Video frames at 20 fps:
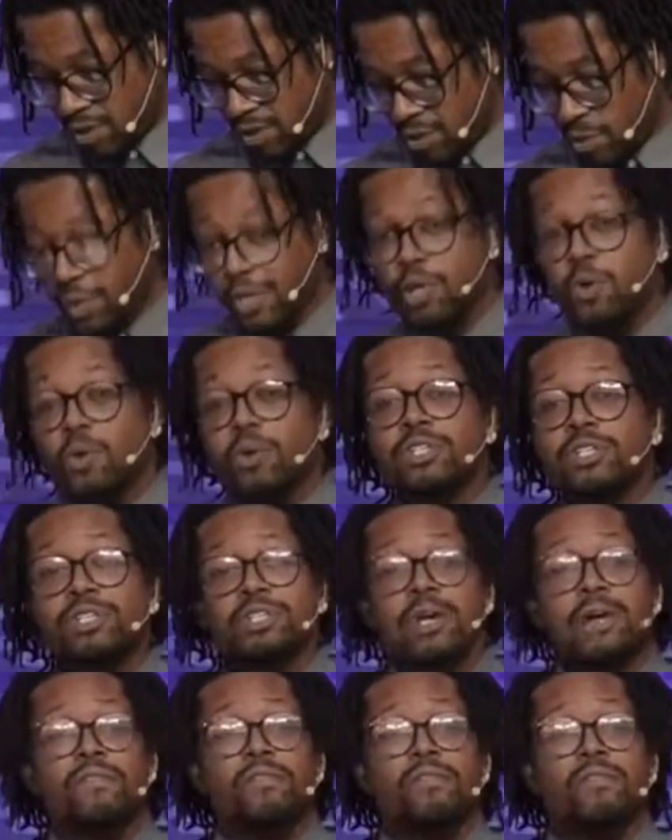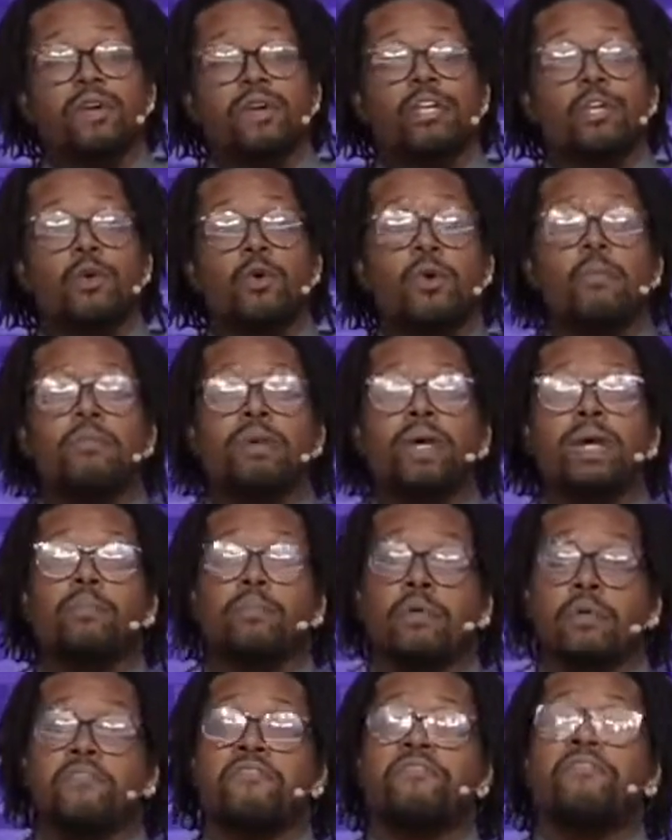So when you are suffering, you are being
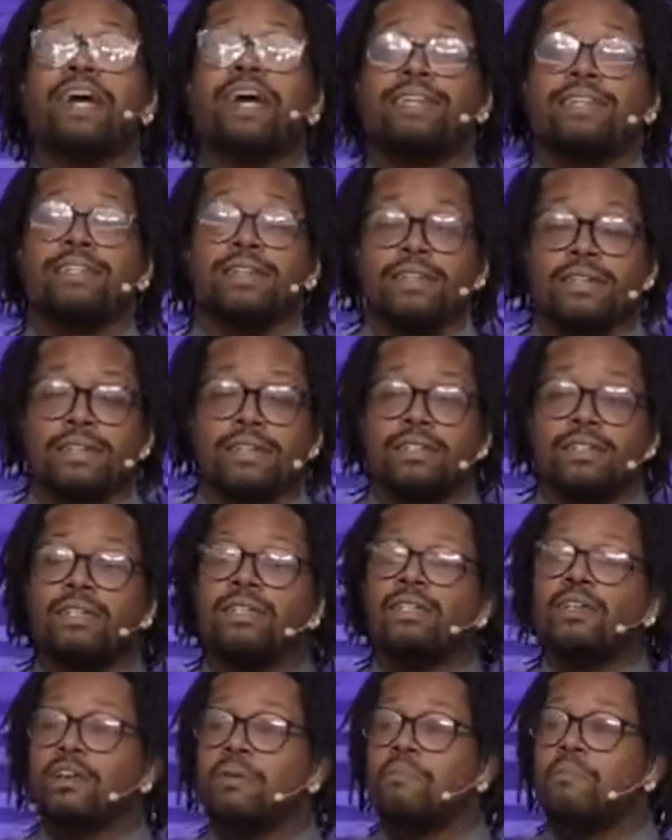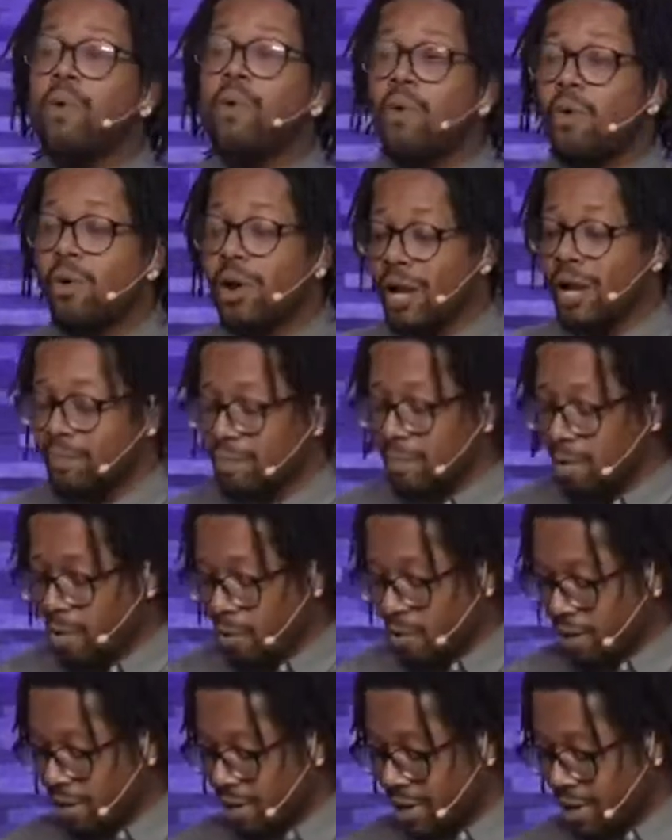perfected to look more and
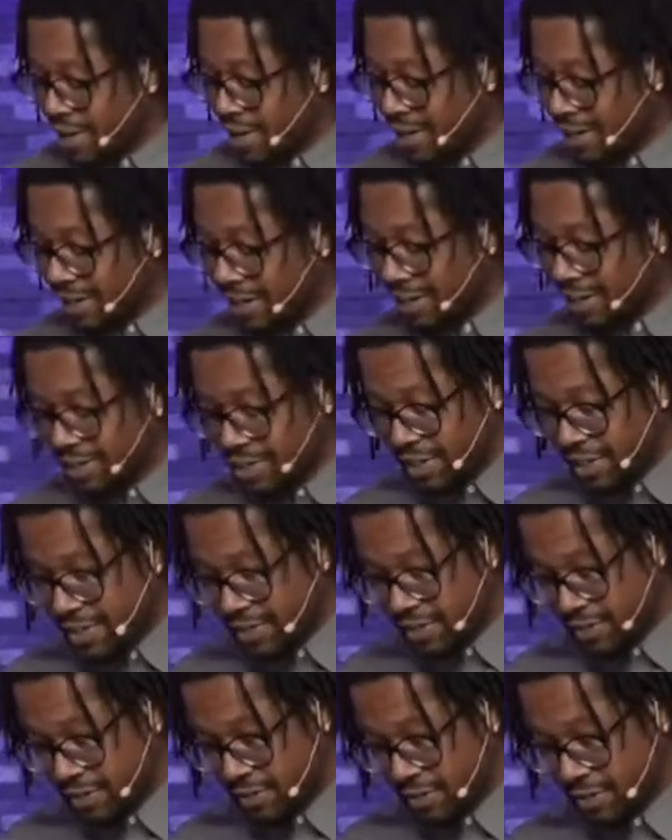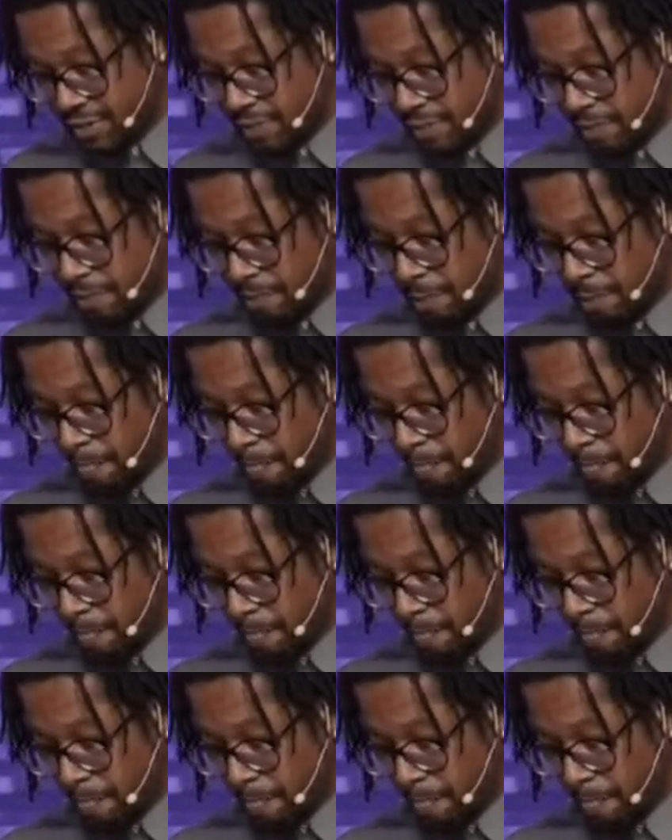more like Jesus.